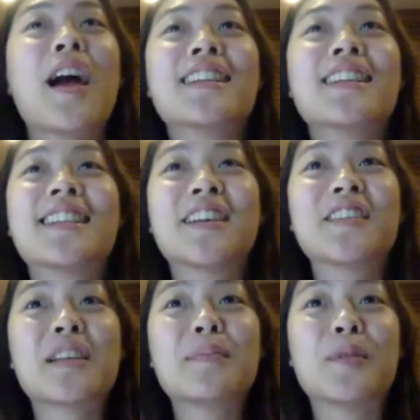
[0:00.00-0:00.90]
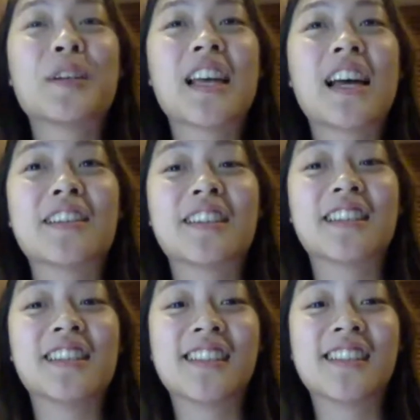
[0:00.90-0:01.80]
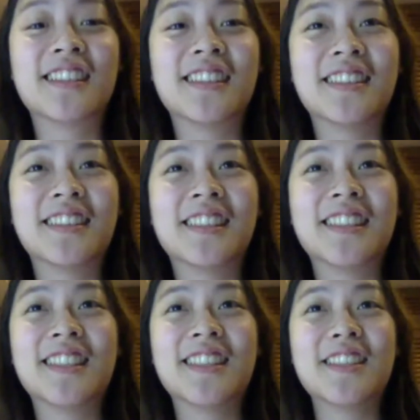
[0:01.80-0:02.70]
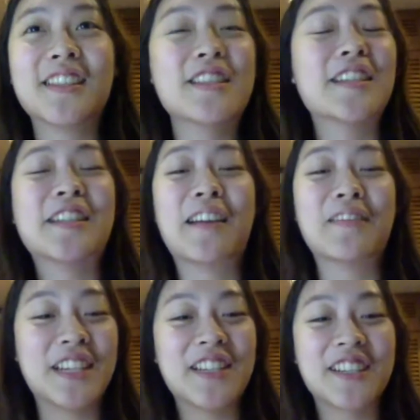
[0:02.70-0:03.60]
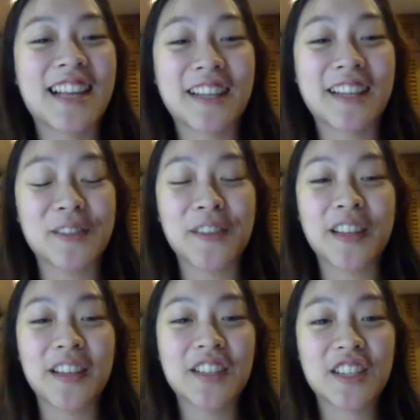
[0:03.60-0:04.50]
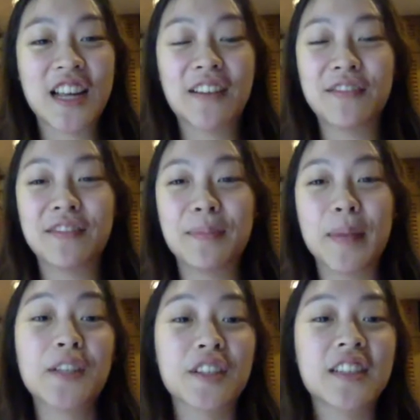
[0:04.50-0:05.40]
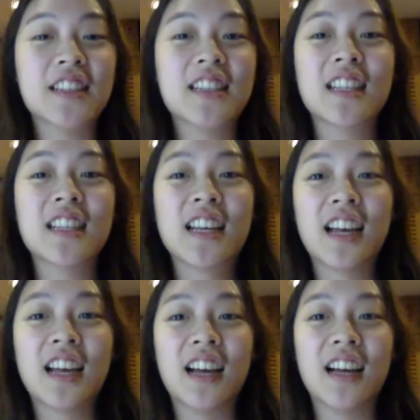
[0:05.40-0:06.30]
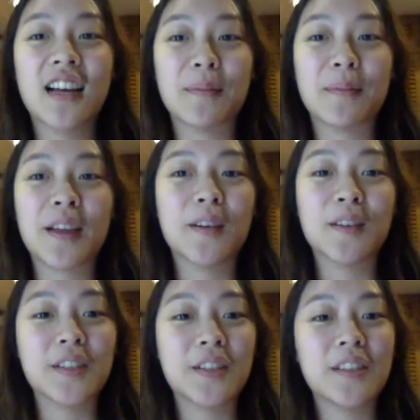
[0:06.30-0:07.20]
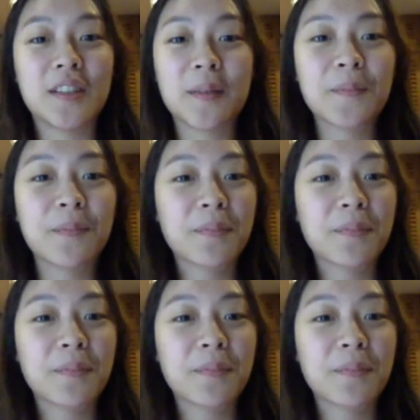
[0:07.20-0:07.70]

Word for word: CLC boarding houses doesn't have teachers at all. They just have matrons um, that are leading.